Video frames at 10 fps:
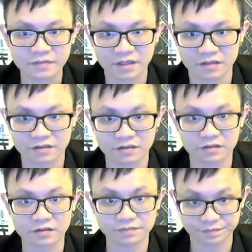
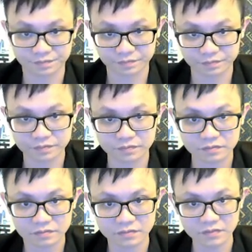So,
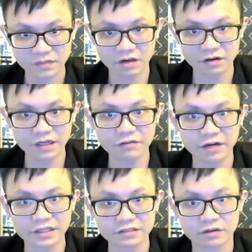only
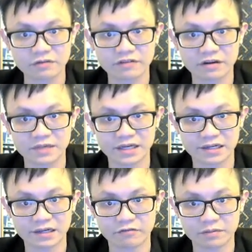one is
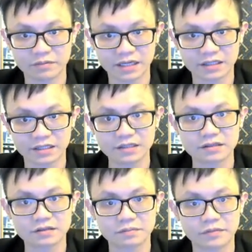warm-blooded,
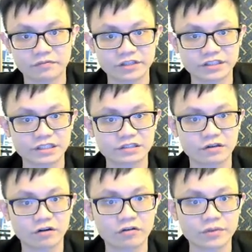which is
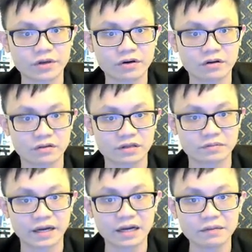
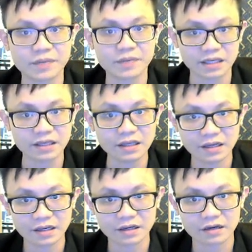homeotherma. B,
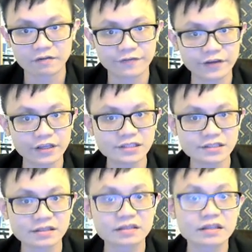fish,
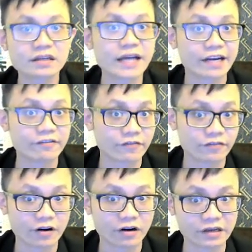turtle, and
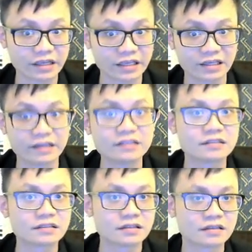frog is
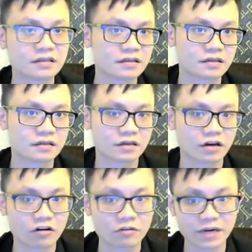
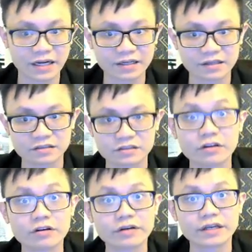cold-blooded.
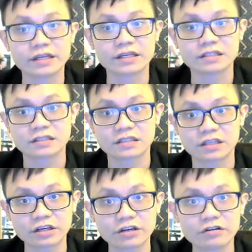So, it is
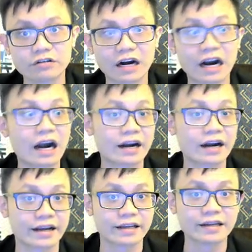Q, R,
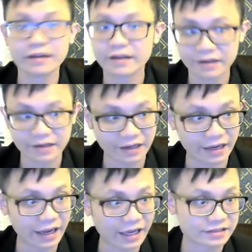and
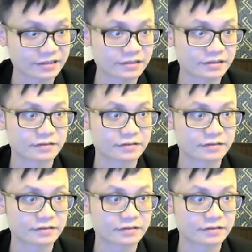S.